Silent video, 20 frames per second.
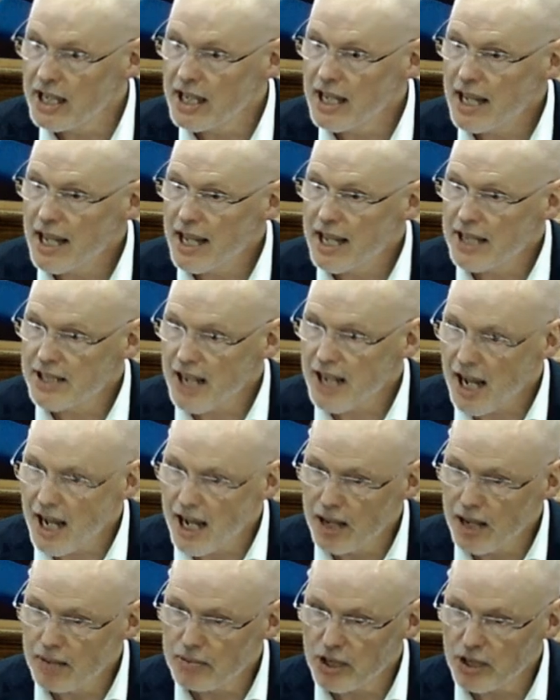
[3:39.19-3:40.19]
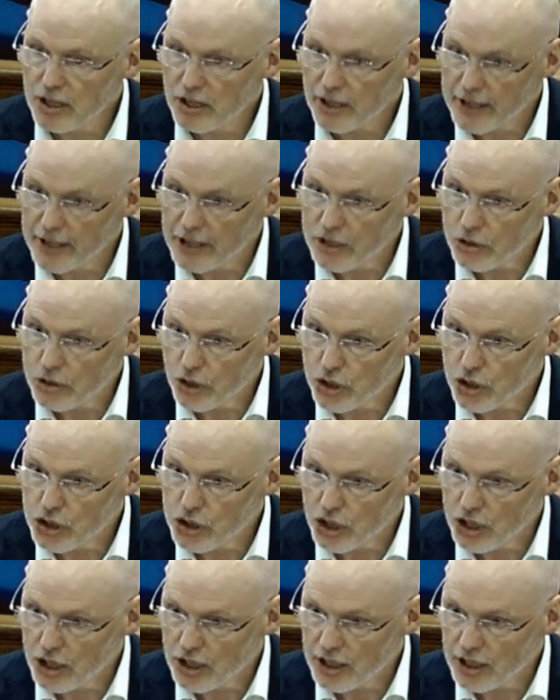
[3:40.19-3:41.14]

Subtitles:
is absolutely crucial